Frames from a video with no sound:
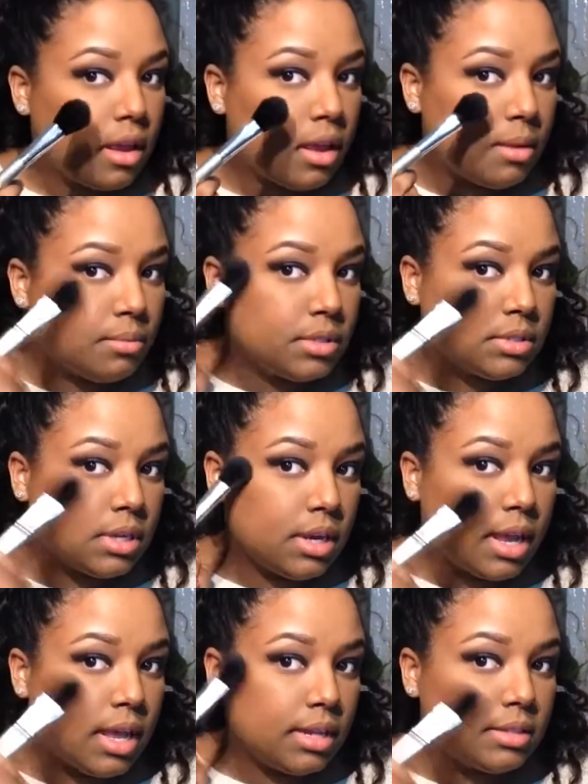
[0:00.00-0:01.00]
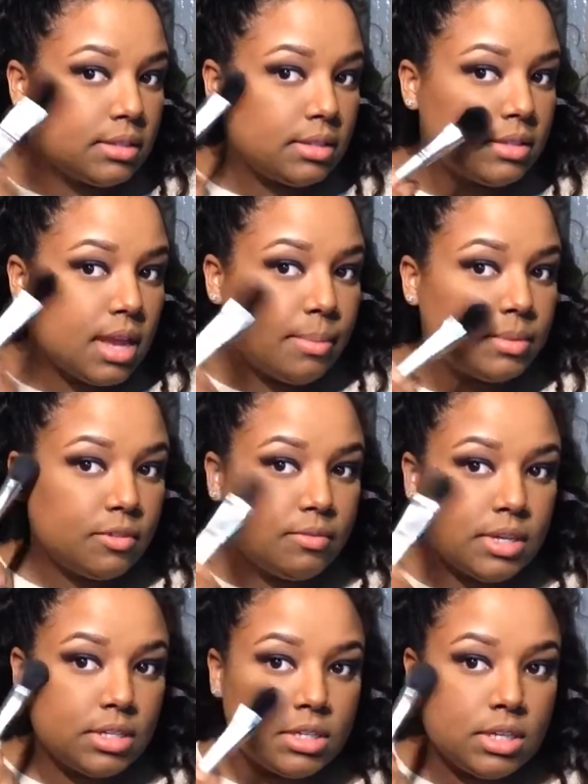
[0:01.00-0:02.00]
And I'm just gonna add it to the tops of
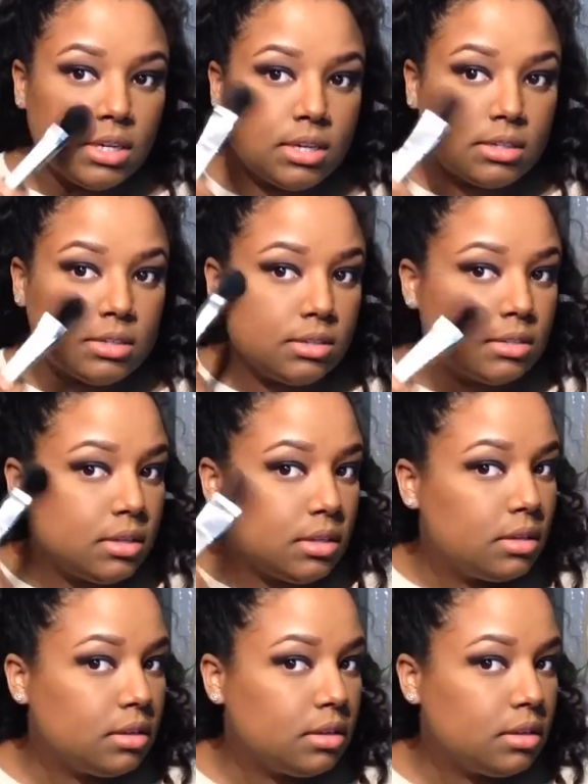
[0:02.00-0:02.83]
my cheeks.